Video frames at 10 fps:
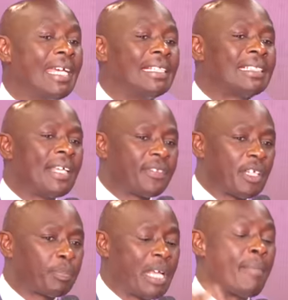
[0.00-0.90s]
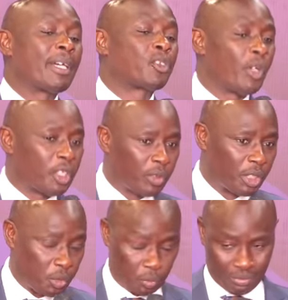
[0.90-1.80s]
18th September
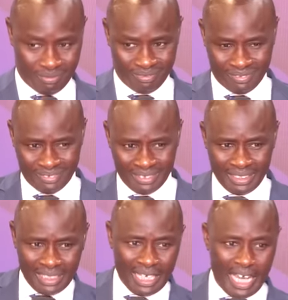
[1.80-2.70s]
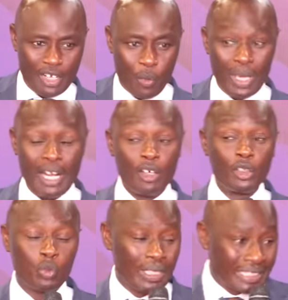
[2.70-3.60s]
2022. We are now
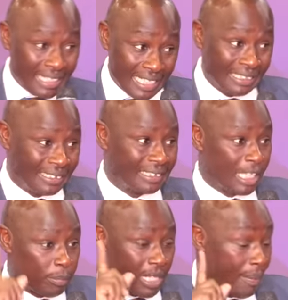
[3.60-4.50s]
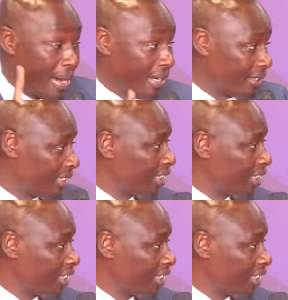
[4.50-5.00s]
on 28th September